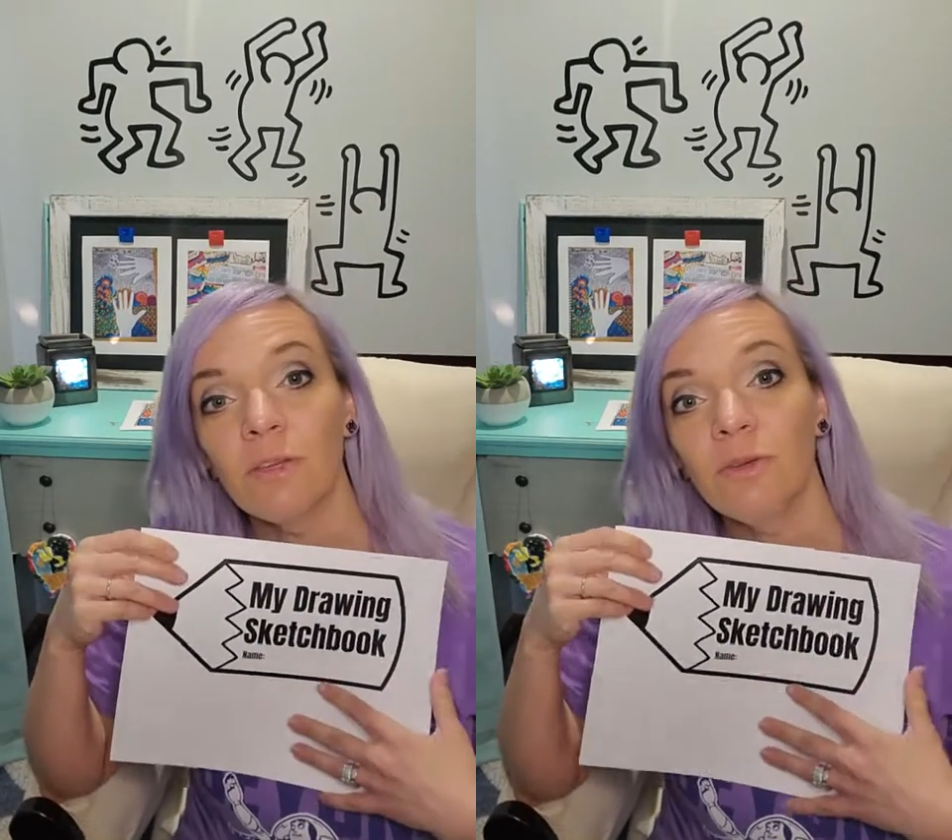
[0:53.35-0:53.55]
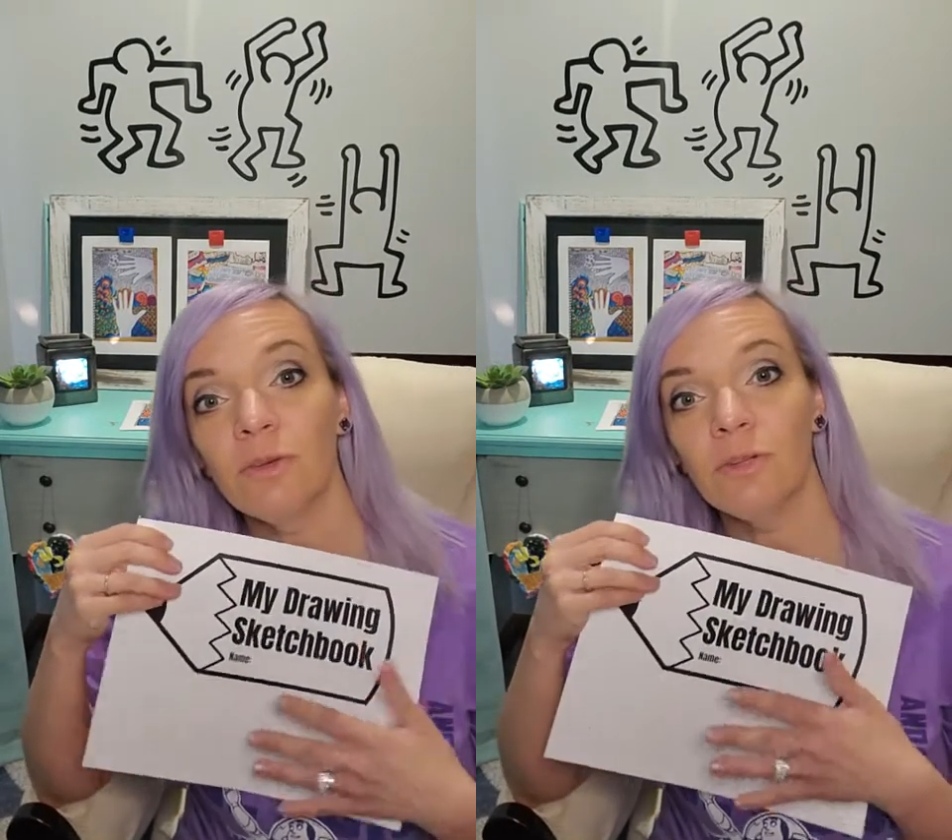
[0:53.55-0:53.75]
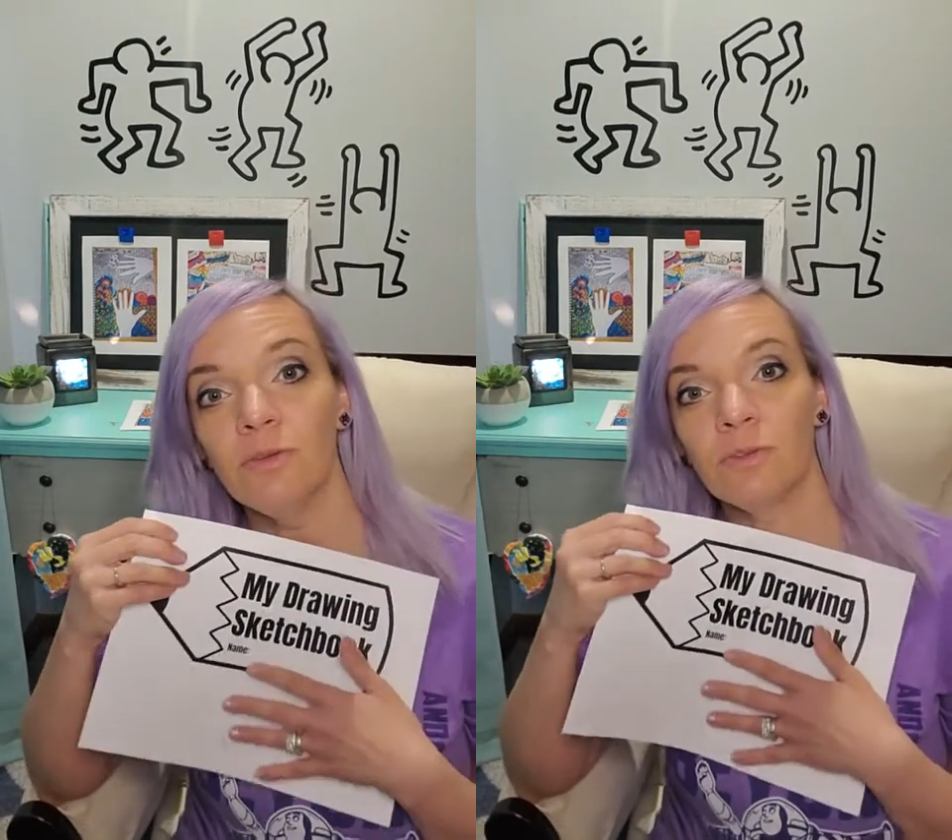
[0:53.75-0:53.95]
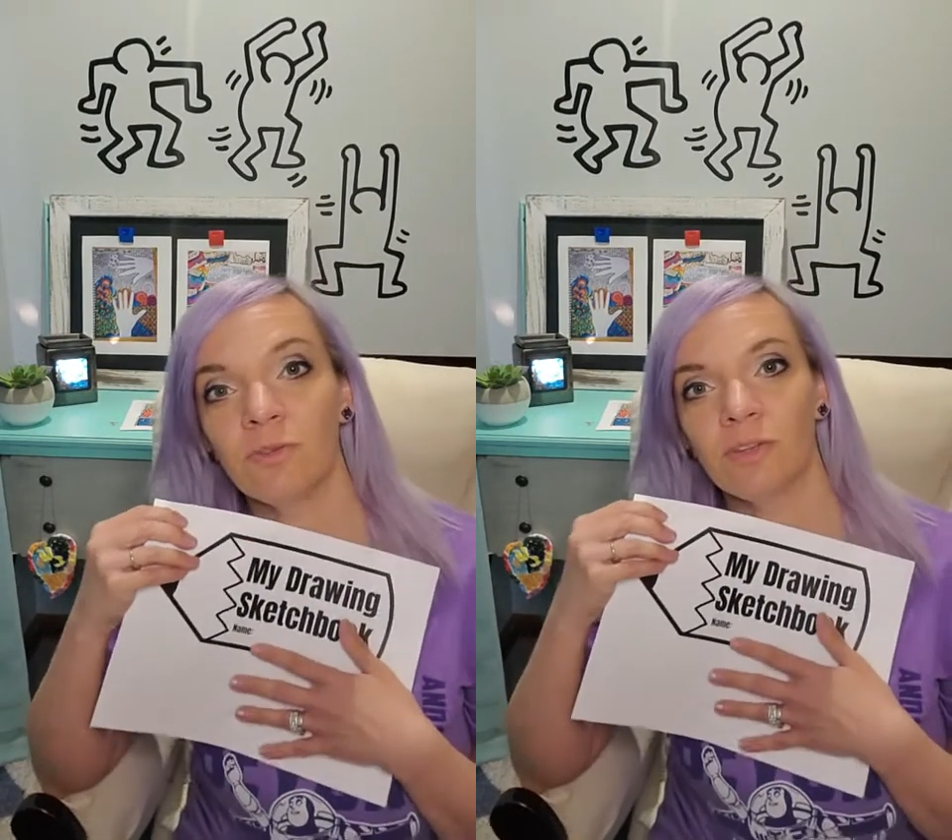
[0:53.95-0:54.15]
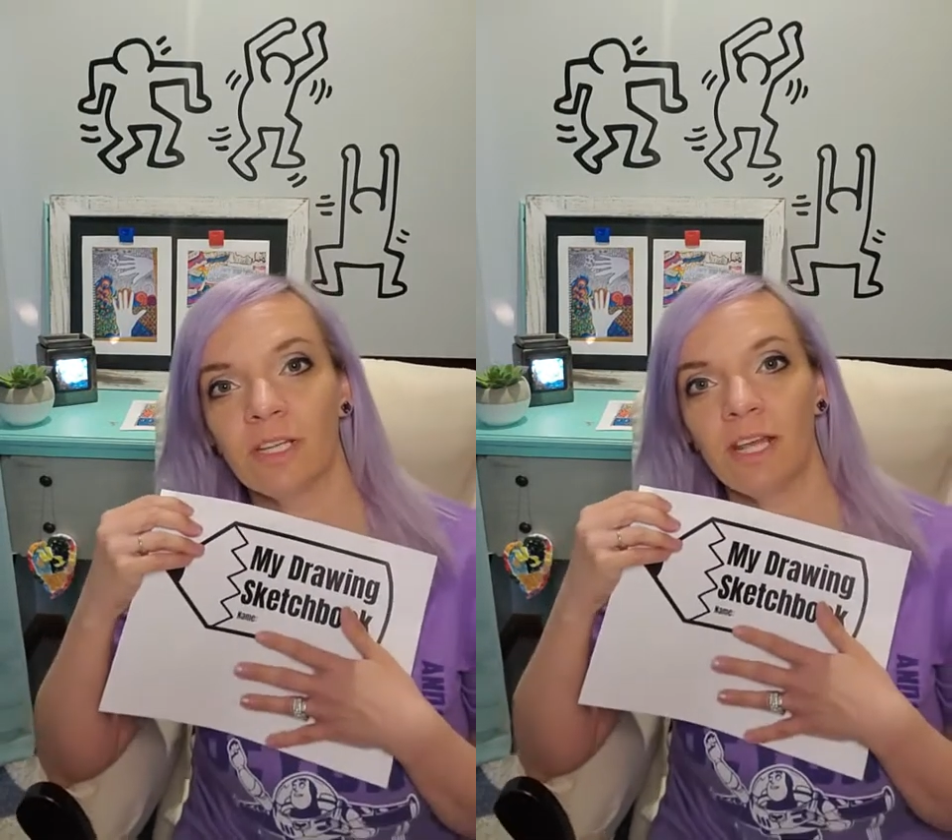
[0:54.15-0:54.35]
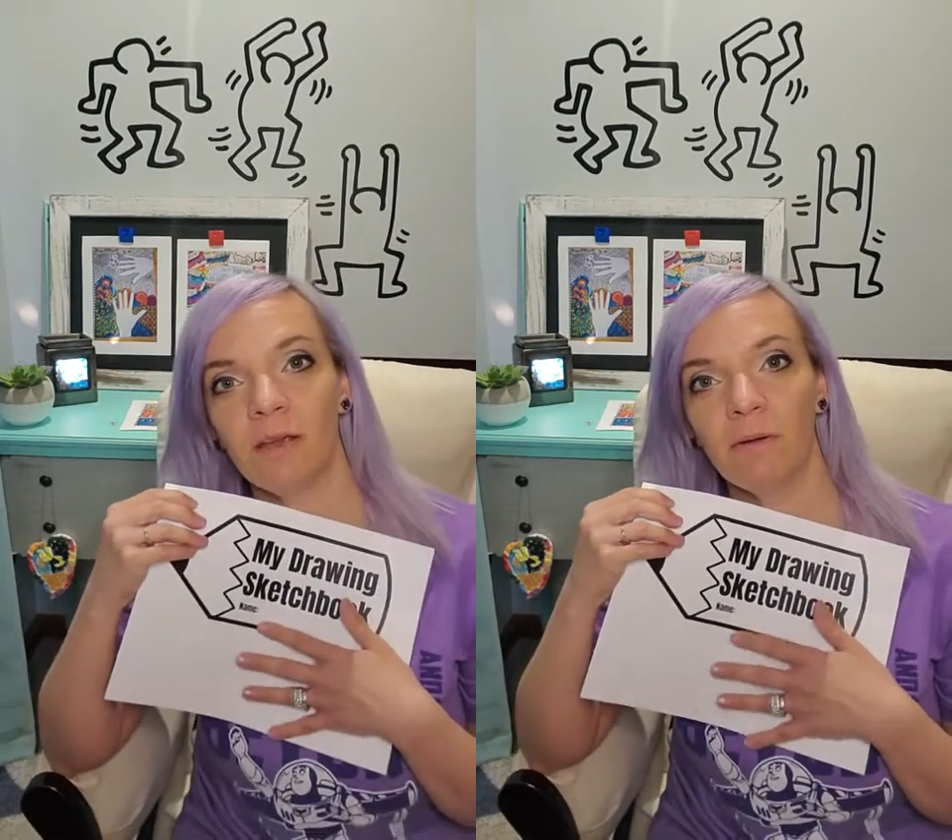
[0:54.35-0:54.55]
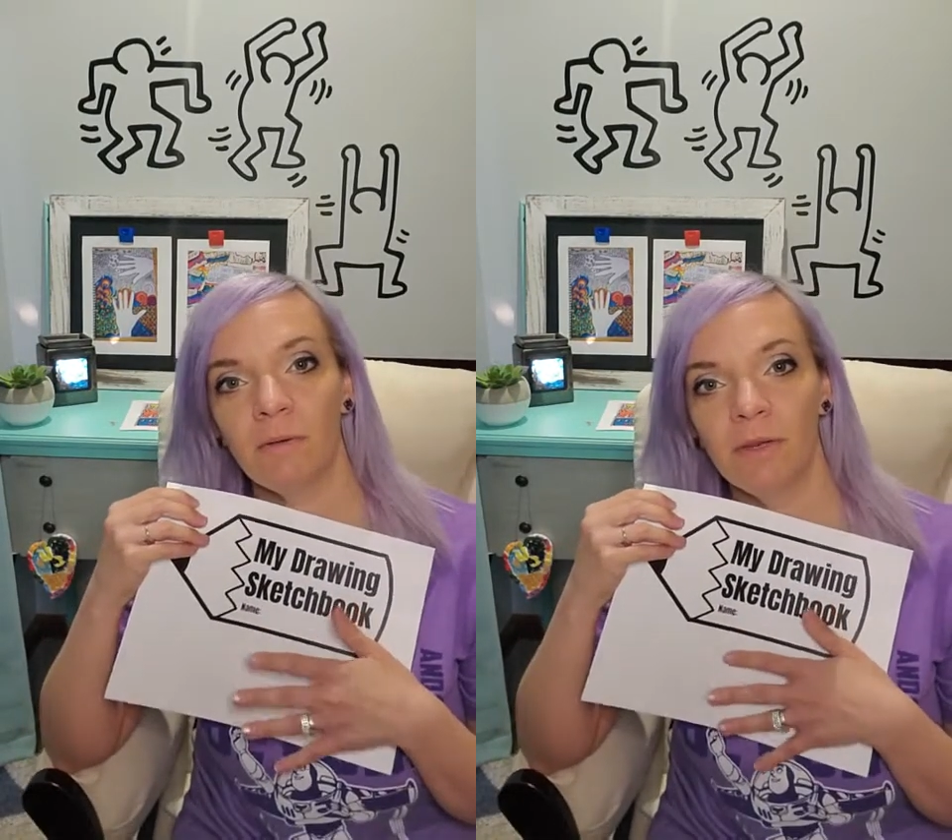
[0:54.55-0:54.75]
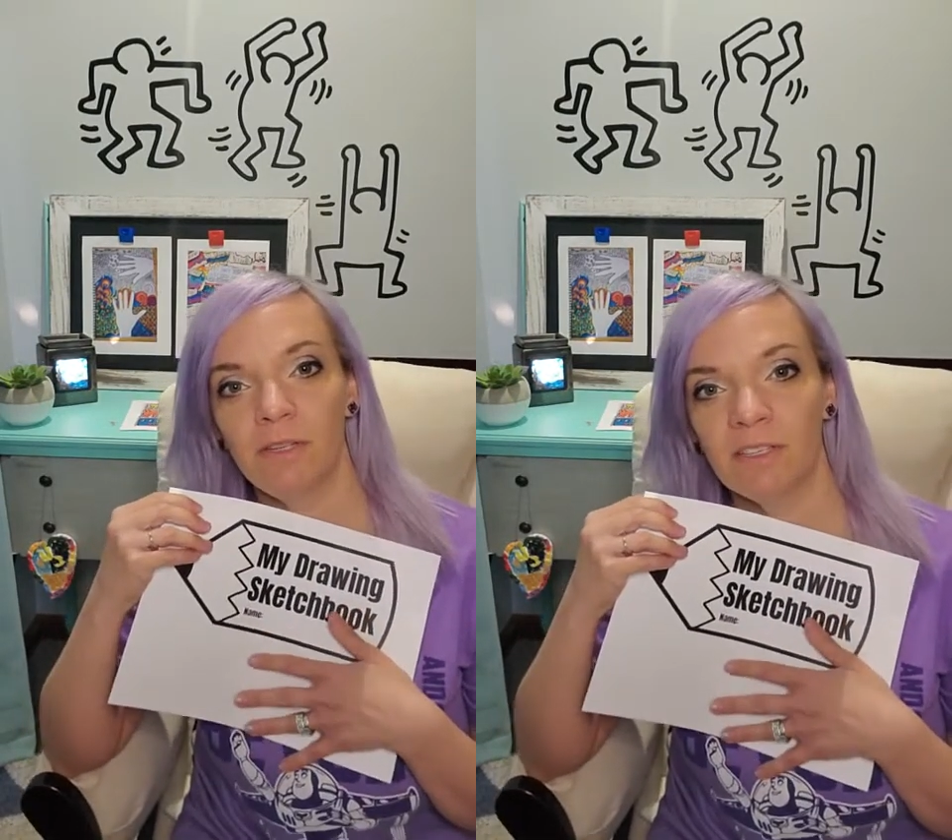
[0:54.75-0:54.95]
could use for today while we
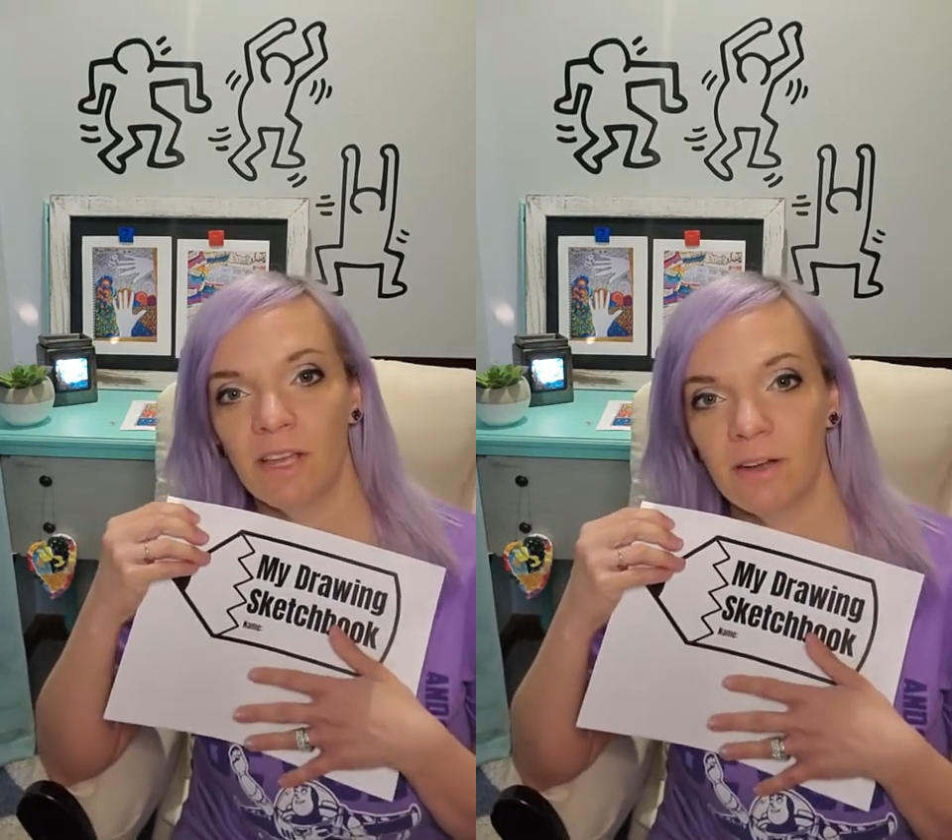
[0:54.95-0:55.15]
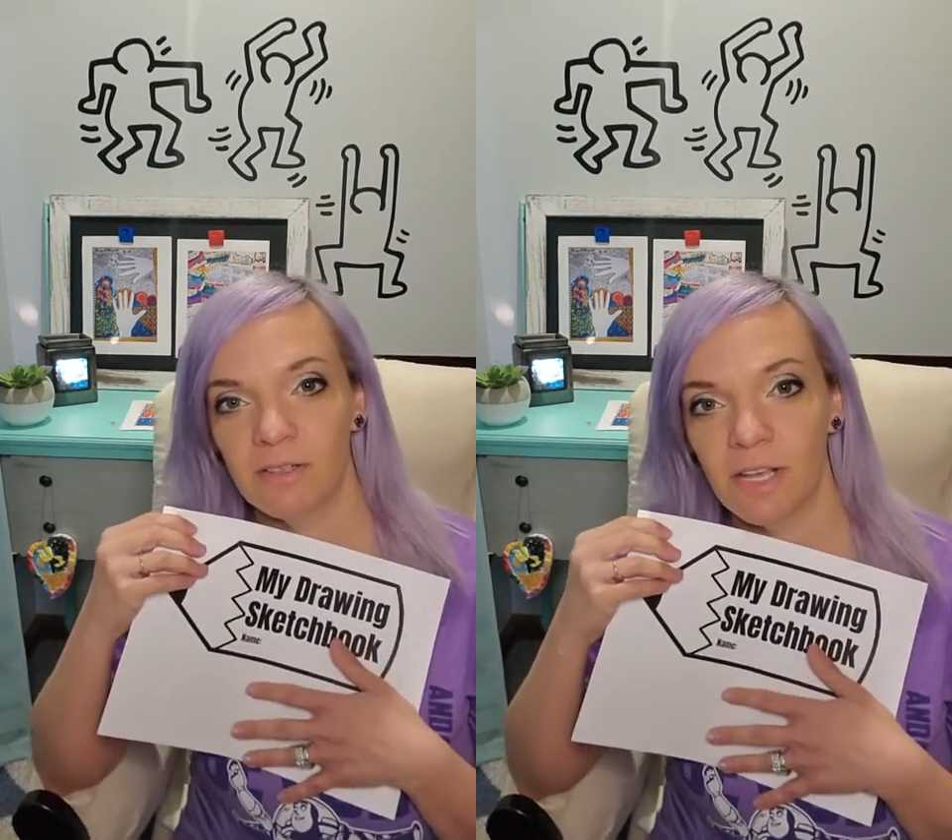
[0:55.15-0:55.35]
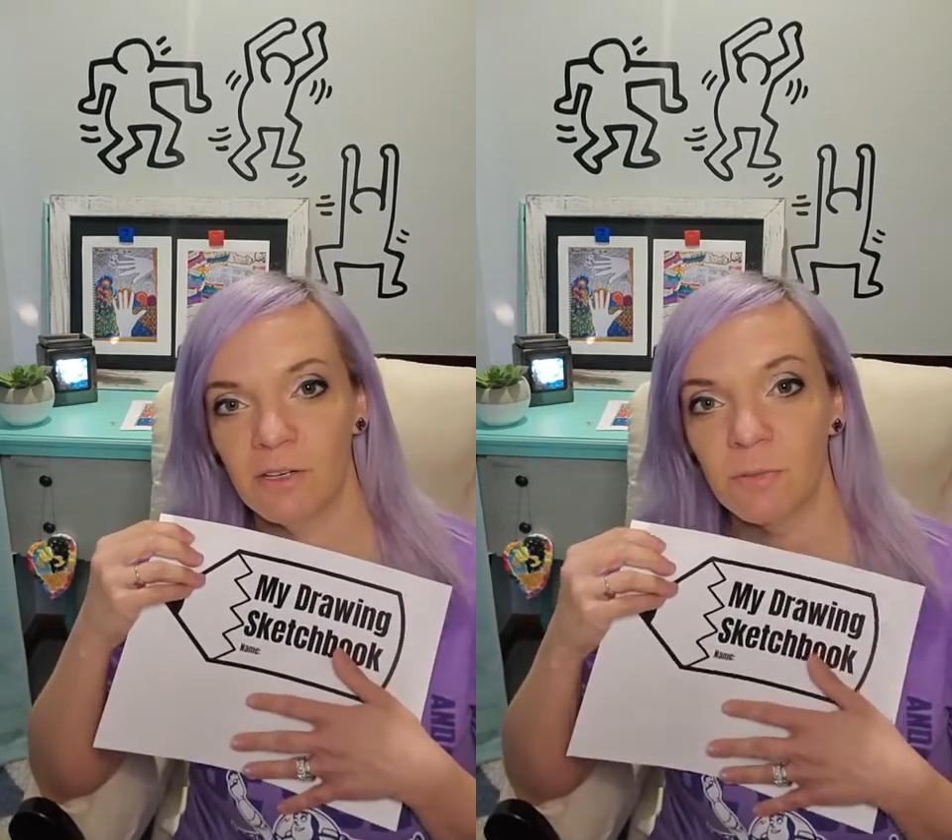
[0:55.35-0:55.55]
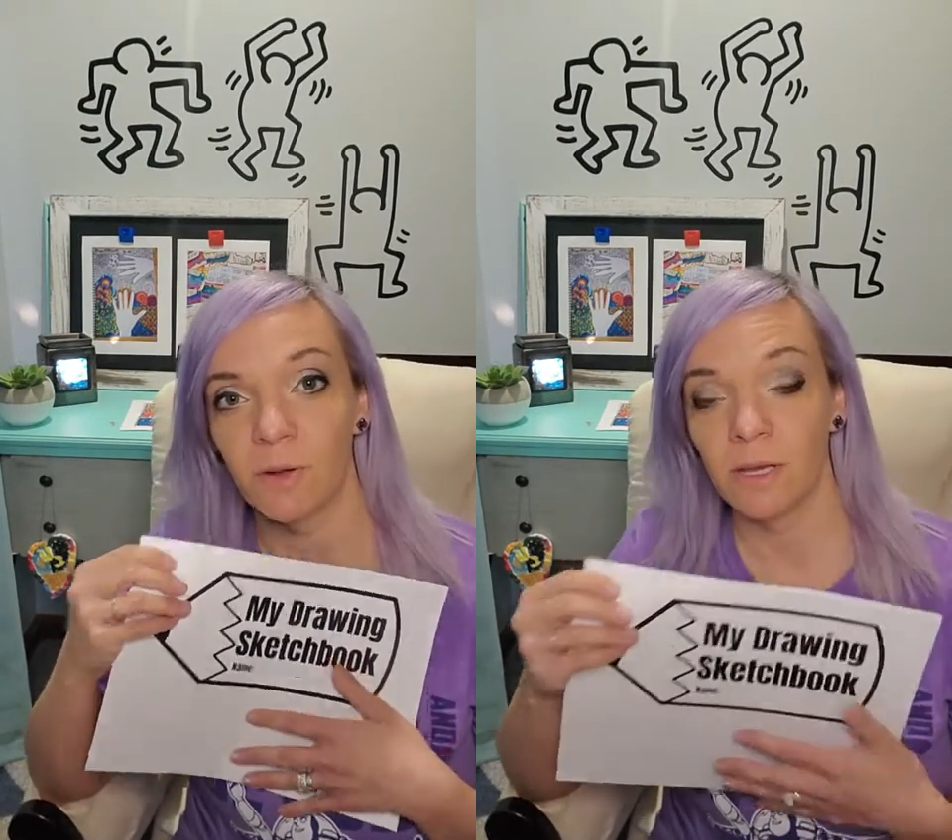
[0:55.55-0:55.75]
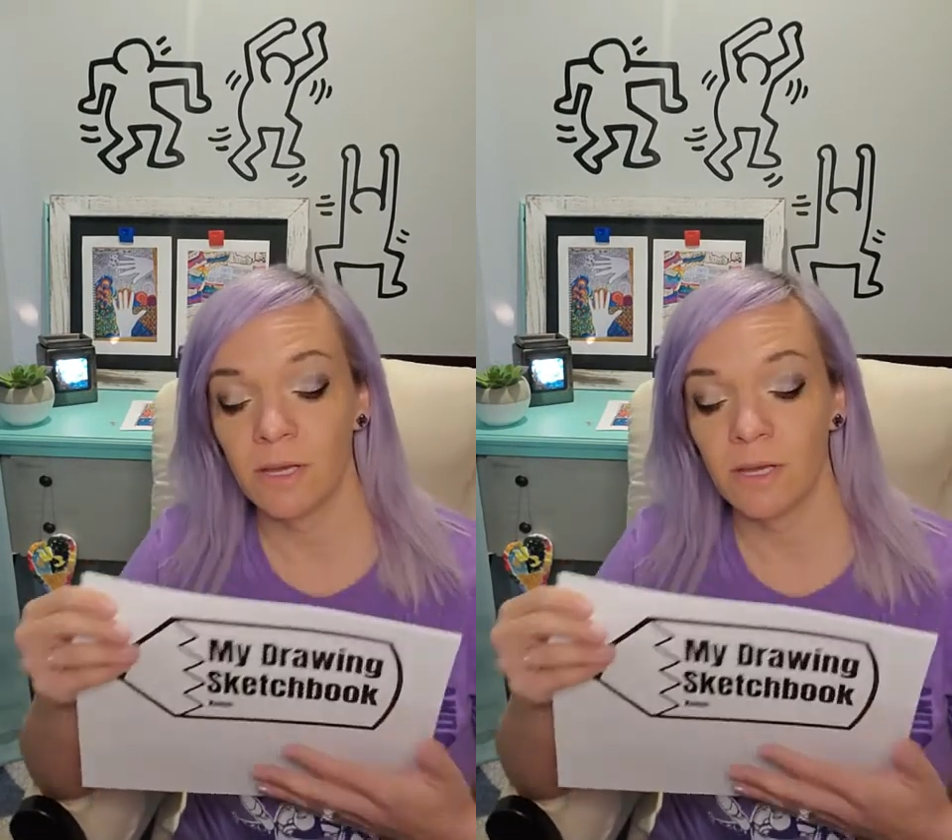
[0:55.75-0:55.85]
design our sketchbook.